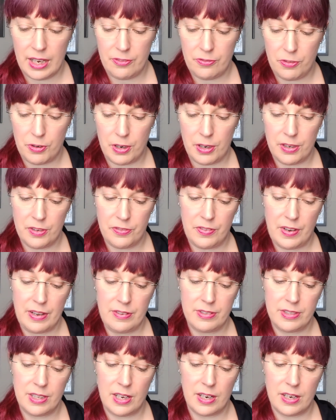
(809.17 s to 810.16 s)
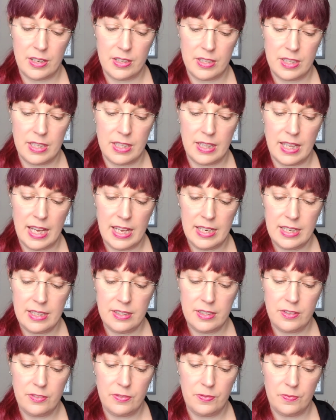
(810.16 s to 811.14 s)
4 out of 5 stars, and that is
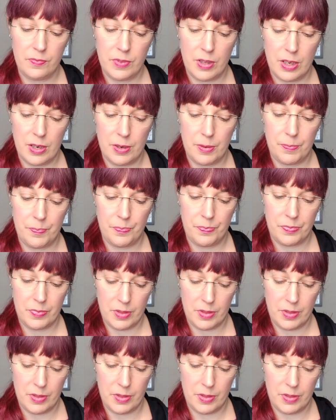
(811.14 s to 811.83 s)
the